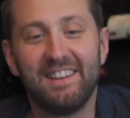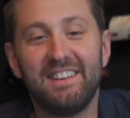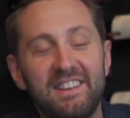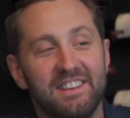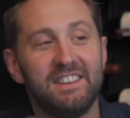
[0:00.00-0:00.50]

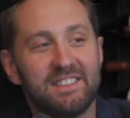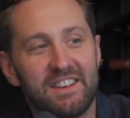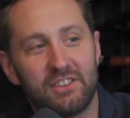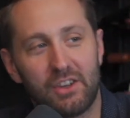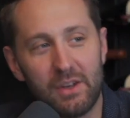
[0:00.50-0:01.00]
he, he's
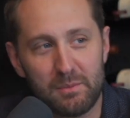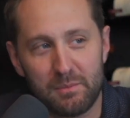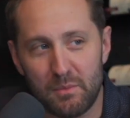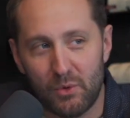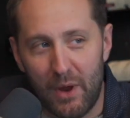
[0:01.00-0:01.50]
he's a
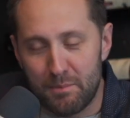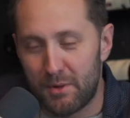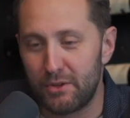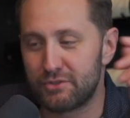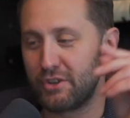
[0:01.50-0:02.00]
good great
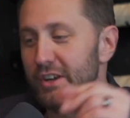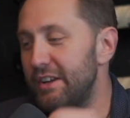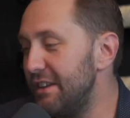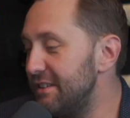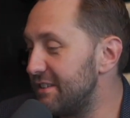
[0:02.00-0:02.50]
producer.
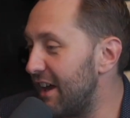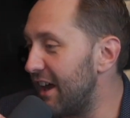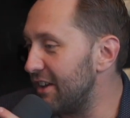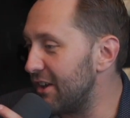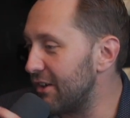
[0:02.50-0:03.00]
He's uh, you know